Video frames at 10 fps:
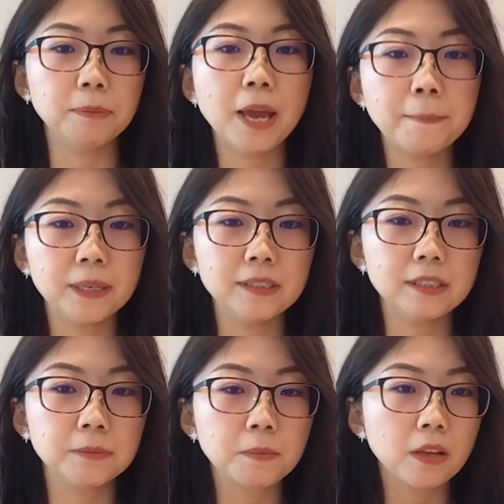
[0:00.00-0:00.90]

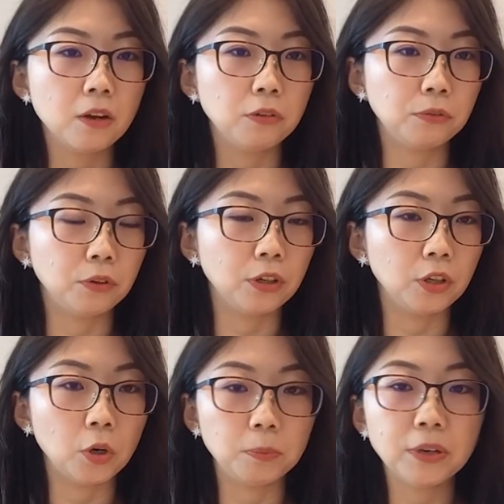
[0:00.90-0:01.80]
payments for
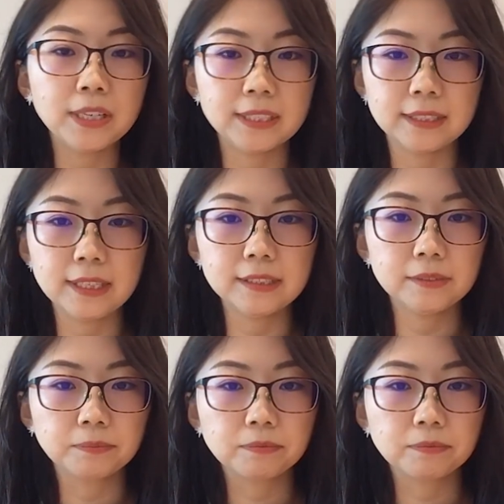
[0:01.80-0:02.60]
operating lease.